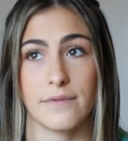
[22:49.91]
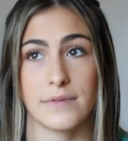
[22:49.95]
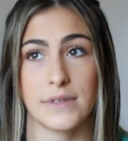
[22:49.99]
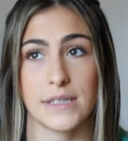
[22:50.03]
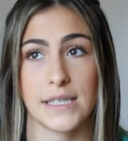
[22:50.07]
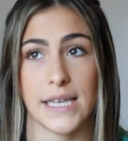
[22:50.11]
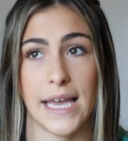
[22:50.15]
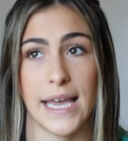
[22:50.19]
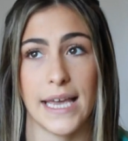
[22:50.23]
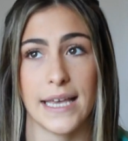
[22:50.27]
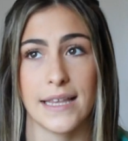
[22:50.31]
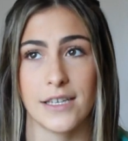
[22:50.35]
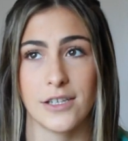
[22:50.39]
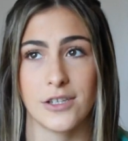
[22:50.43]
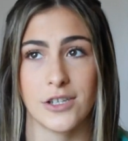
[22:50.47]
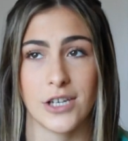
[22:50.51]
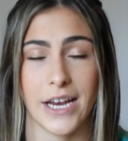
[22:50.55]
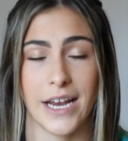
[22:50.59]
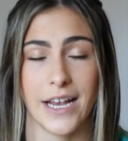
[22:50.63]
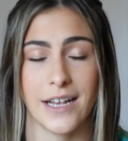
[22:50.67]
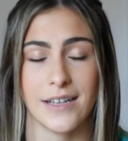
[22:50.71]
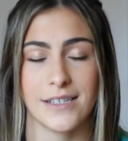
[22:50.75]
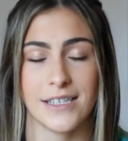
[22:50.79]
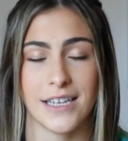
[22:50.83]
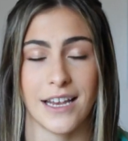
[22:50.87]
take the
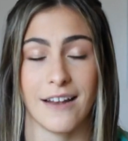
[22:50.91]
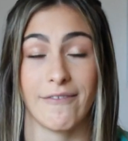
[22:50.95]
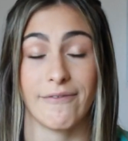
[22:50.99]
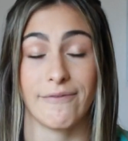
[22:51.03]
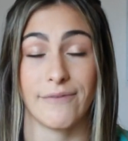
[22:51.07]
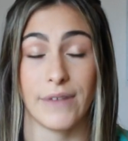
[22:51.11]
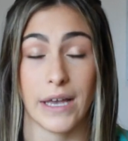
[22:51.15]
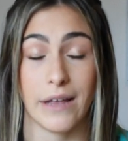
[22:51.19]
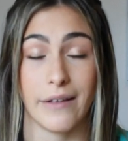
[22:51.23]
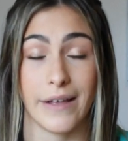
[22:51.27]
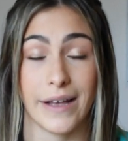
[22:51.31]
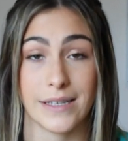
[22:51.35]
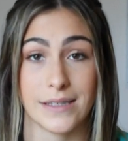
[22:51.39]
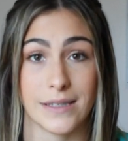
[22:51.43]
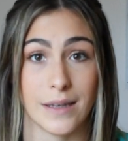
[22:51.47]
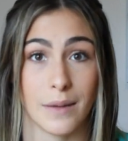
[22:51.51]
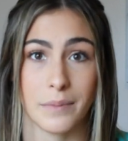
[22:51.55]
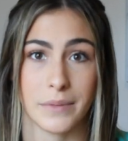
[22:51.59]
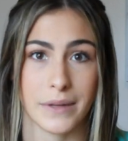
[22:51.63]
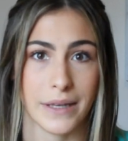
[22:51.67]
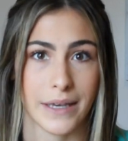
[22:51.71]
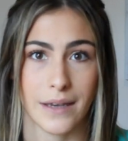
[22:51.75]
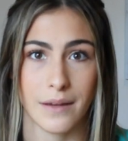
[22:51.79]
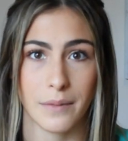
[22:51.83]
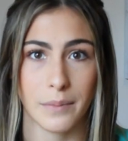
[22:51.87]
chance and fail at
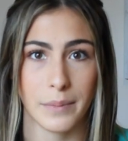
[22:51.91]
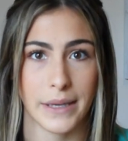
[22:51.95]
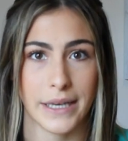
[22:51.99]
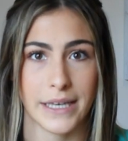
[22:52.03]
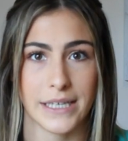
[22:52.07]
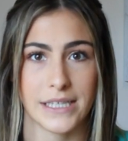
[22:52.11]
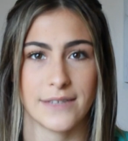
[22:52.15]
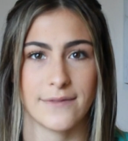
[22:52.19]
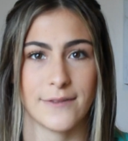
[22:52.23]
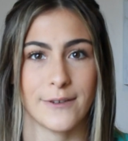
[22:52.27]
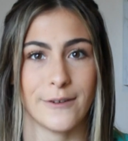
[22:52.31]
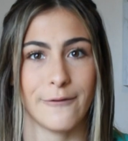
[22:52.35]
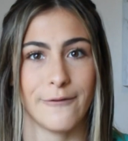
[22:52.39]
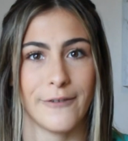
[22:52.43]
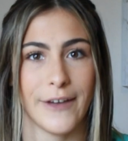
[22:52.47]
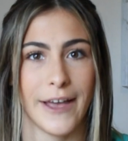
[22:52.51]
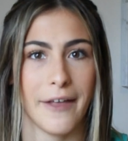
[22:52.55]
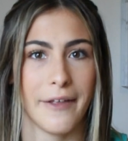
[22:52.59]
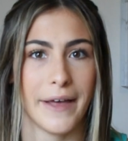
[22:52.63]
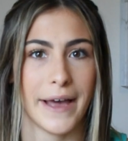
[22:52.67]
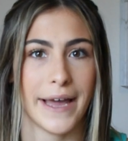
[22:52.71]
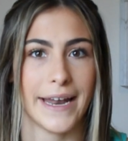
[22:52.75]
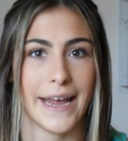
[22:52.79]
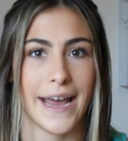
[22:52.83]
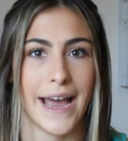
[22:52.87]
something, because if you fail
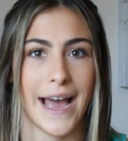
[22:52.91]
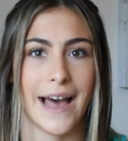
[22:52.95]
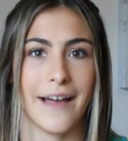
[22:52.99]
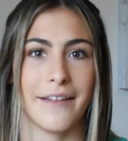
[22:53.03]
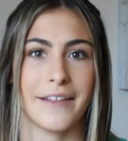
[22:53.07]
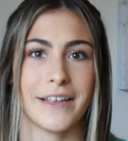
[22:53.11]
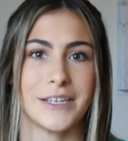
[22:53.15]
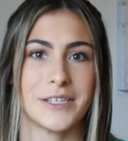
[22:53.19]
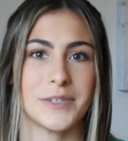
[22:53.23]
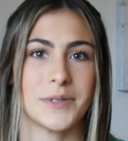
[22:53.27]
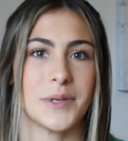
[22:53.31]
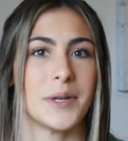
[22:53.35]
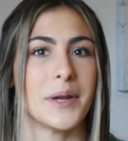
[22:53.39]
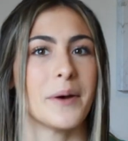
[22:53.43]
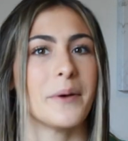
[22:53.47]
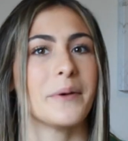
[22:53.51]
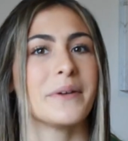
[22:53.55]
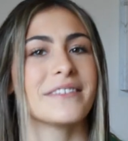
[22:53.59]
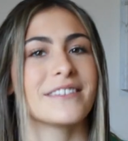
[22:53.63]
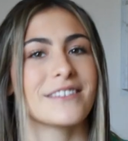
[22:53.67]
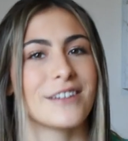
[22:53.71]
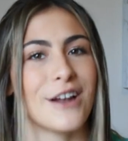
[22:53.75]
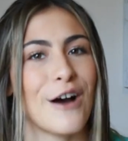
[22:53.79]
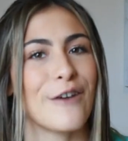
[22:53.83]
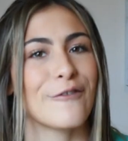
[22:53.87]
at it, at least you know
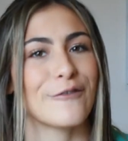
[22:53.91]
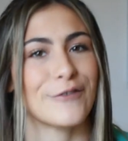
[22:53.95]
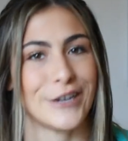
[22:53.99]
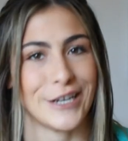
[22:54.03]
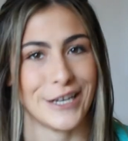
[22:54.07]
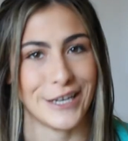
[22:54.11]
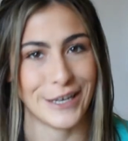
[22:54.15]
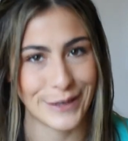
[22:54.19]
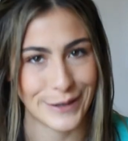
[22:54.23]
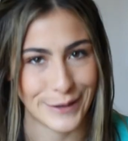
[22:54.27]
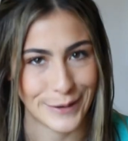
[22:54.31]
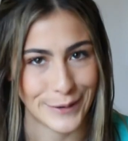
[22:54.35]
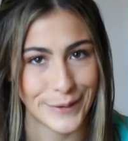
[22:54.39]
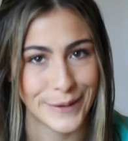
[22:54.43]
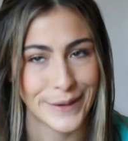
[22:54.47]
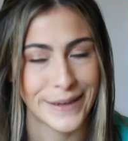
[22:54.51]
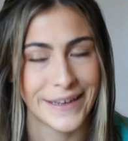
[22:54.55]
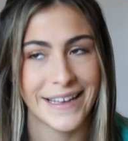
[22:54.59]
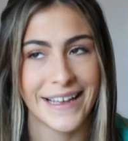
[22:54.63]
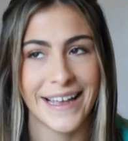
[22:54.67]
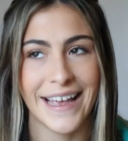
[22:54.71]
it's not for you,